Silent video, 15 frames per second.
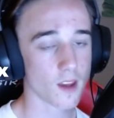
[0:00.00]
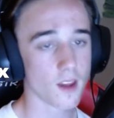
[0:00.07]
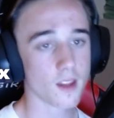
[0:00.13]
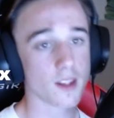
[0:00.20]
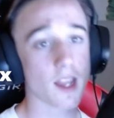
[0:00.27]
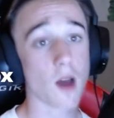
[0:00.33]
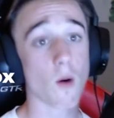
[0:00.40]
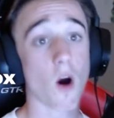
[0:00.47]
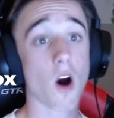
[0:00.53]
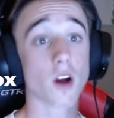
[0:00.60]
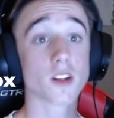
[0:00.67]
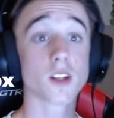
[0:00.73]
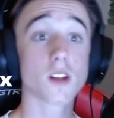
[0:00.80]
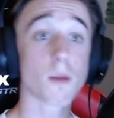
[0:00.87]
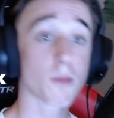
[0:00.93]
Now,
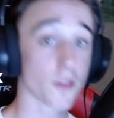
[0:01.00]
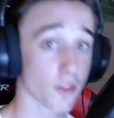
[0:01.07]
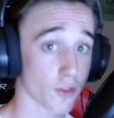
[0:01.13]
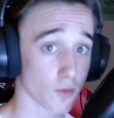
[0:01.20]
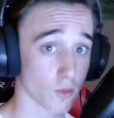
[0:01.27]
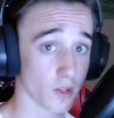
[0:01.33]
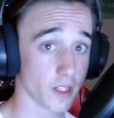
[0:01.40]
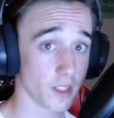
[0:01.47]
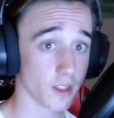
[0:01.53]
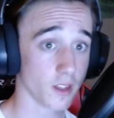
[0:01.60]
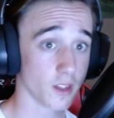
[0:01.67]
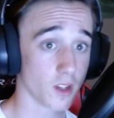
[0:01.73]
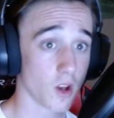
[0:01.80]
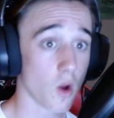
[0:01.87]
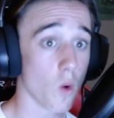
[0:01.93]
on to number
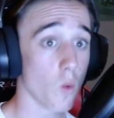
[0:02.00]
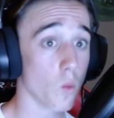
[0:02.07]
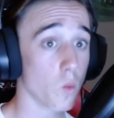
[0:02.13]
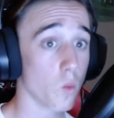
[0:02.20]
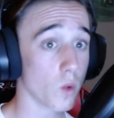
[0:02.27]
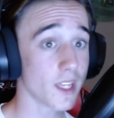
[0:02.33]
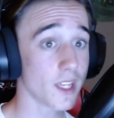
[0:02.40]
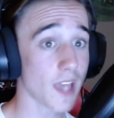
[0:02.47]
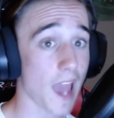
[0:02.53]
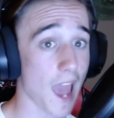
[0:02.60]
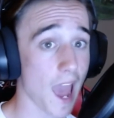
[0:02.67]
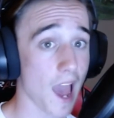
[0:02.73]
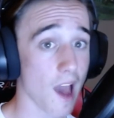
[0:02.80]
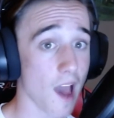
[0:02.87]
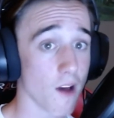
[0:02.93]
3, we
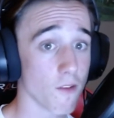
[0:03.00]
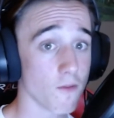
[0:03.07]
have